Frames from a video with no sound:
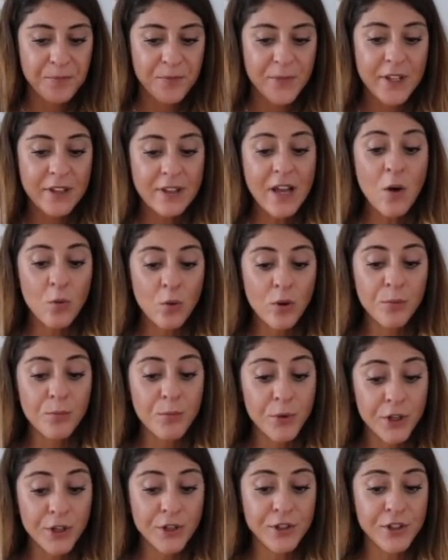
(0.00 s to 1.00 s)
that
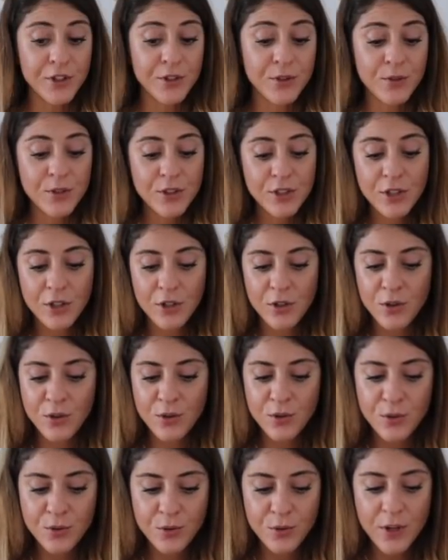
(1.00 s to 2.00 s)
will burn you
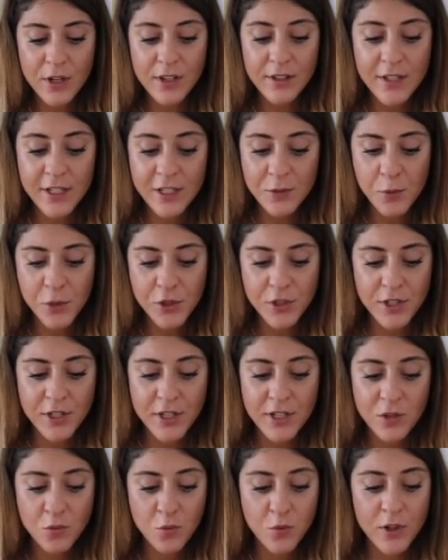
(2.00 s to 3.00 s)
so this
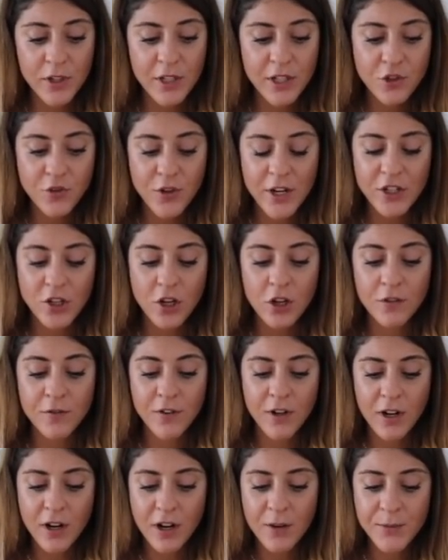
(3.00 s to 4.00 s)
person is really trying to
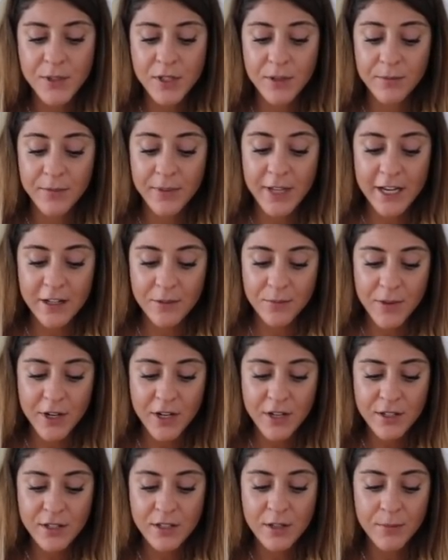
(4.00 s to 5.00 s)
overcome some
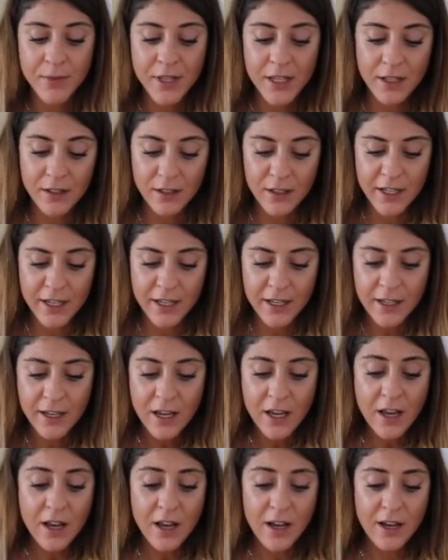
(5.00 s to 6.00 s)
nightmares some
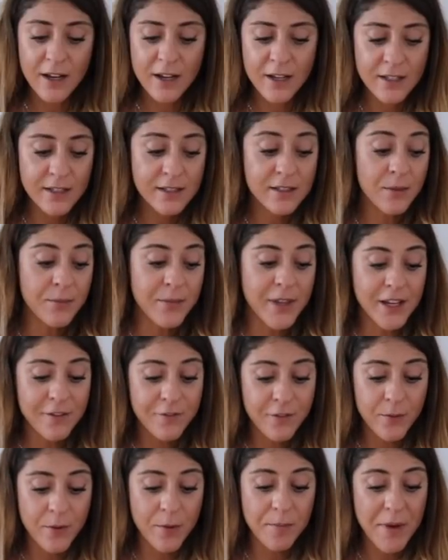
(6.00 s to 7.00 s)
healing uh,
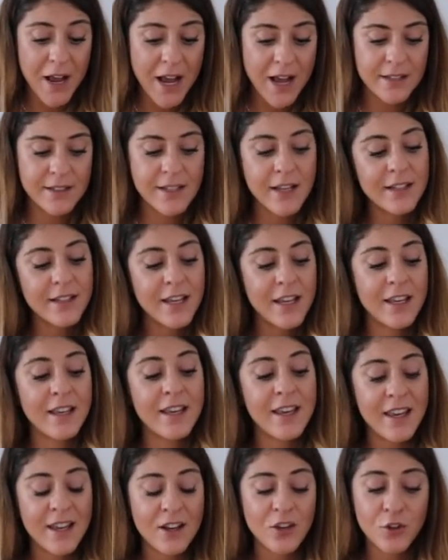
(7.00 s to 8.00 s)
something from the past that they
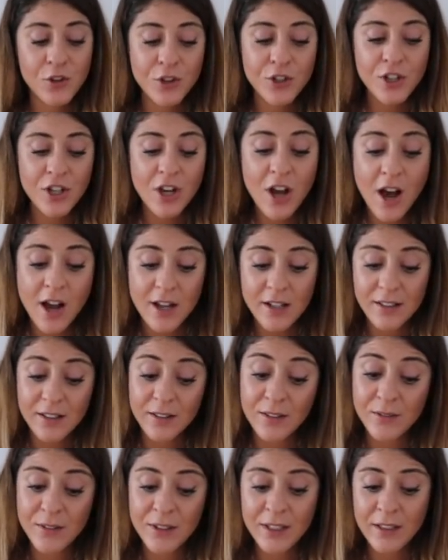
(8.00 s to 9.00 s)
could
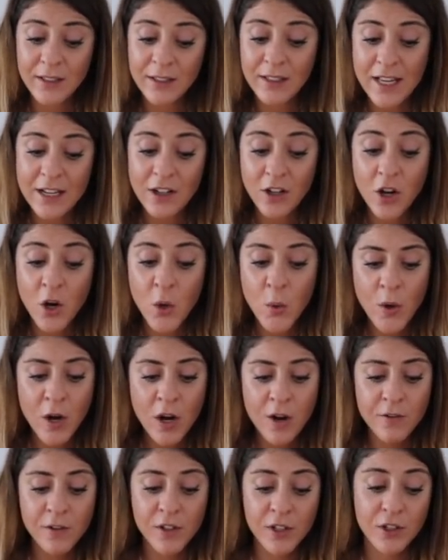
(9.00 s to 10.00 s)
not let go
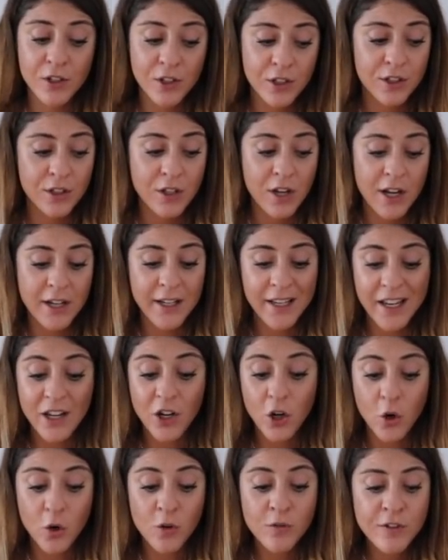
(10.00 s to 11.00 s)
of or could not
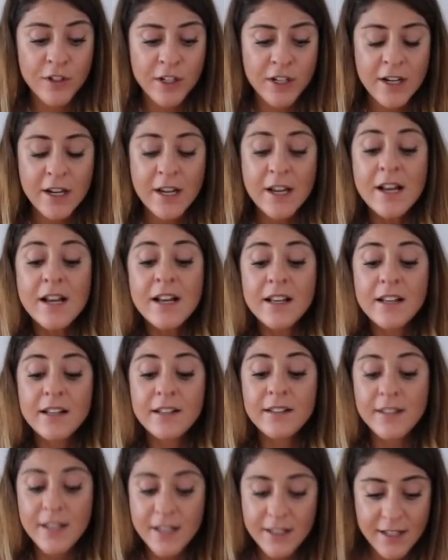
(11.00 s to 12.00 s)
get over
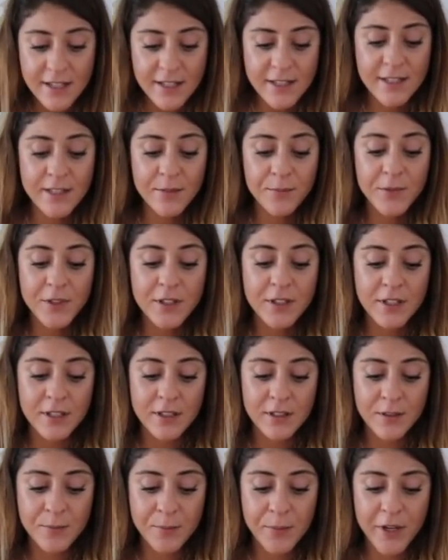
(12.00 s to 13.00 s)
this is the,
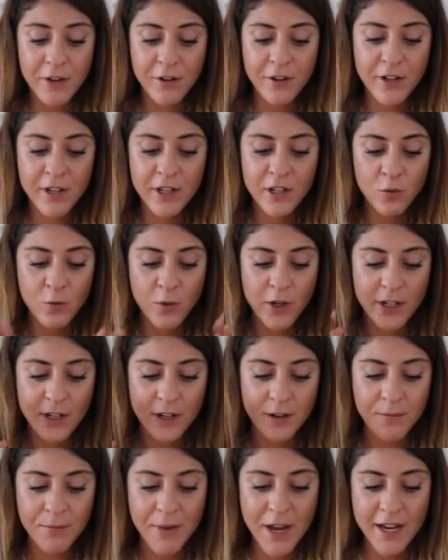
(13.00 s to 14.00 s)
the, the period where
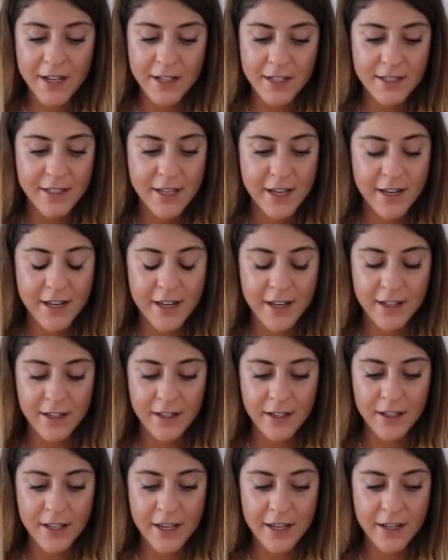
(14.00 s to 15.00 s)
their mind is
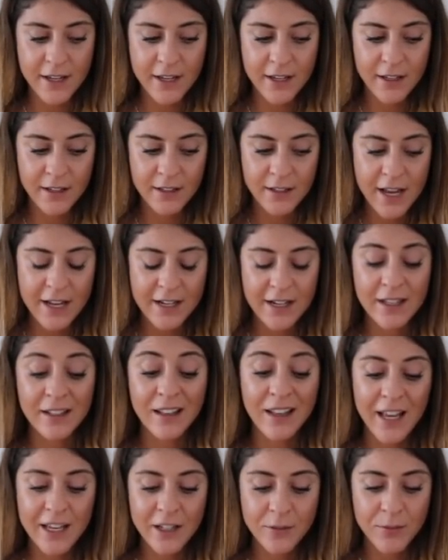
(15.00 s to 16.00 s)
getting getting that
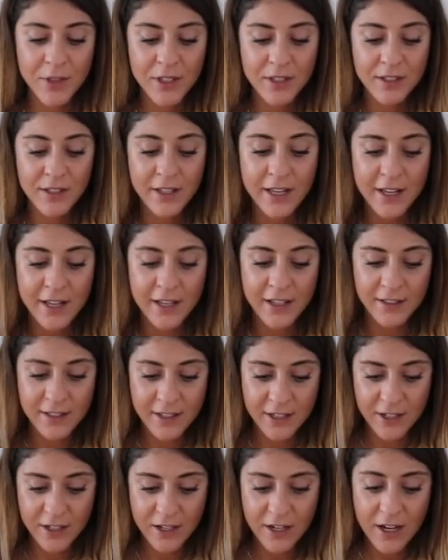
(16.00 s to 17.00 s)
enlightenment getting
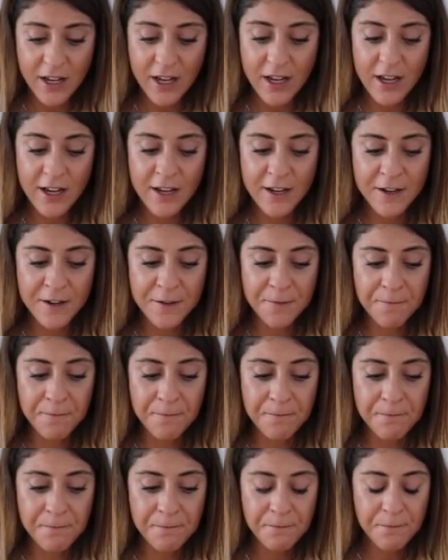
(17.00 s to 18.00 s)
their
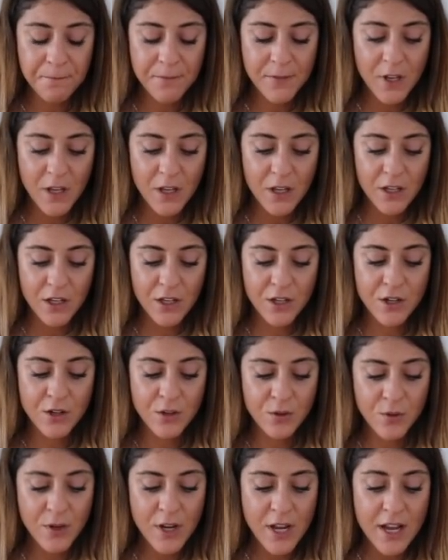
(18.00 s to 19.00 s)
um, you
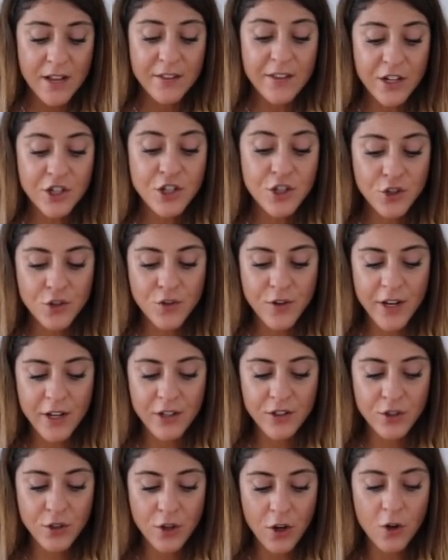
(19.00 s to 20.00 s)
know their
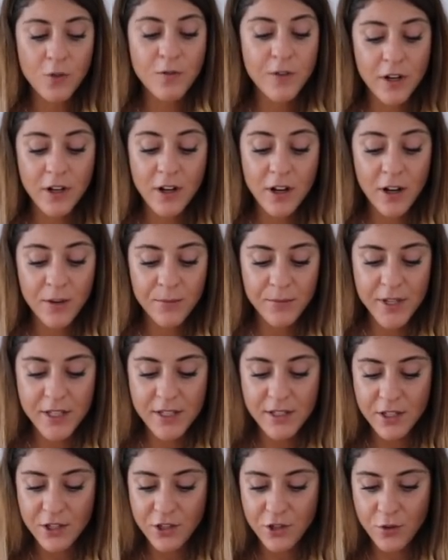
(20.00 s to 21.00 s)
strength to overcome
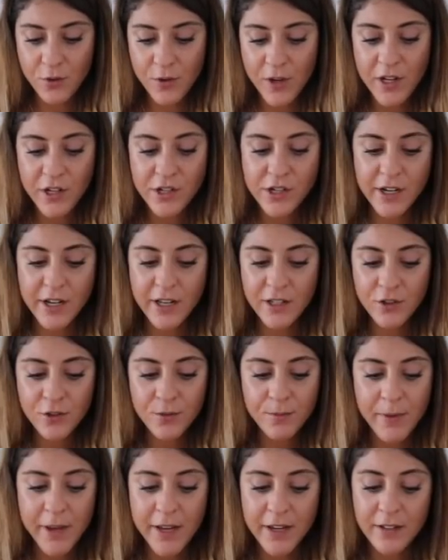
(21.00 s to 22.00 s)
this situation and
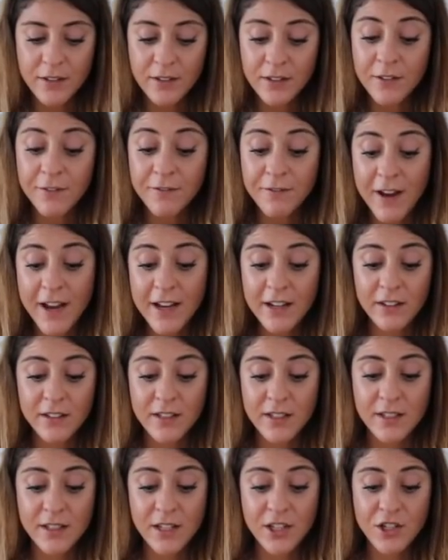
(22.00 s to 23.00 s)
to make the final
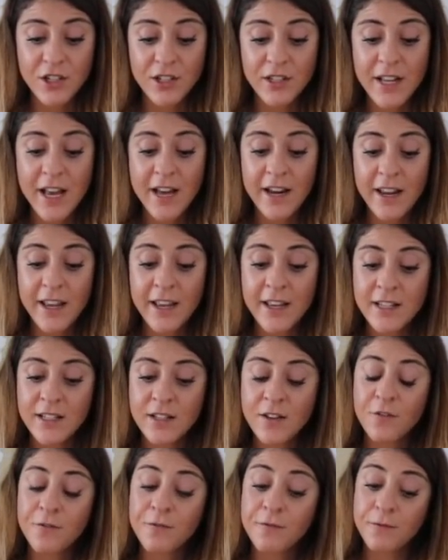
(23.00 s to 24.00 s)
decision that
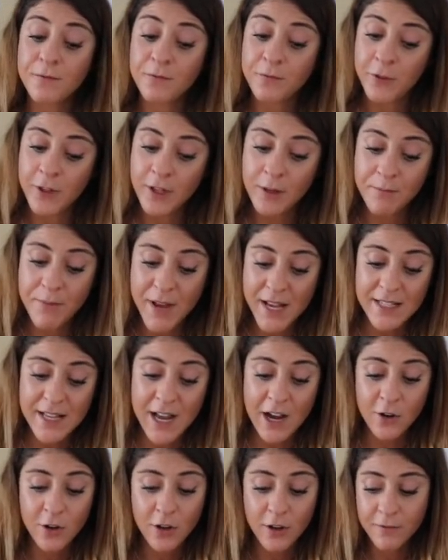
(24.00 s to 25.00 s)
is for the
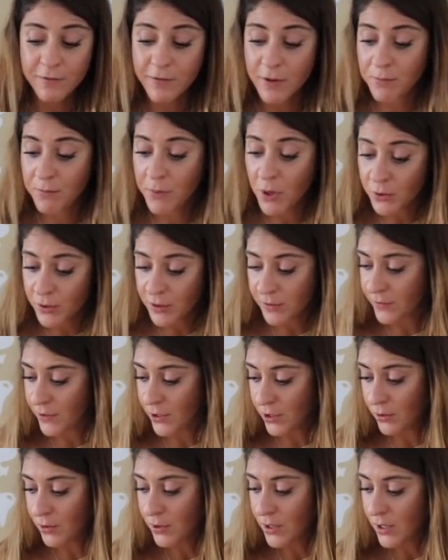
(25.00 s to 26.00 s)
best outcome for both of
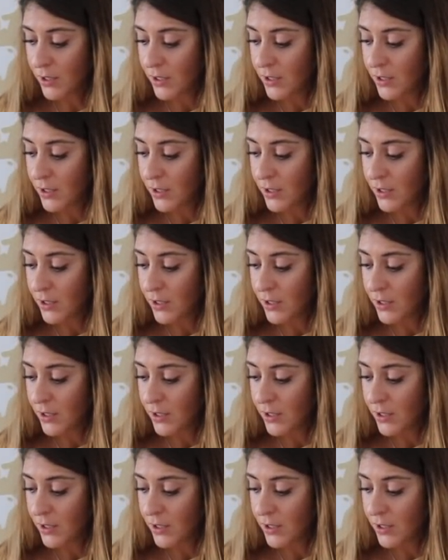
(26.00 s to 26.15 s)
you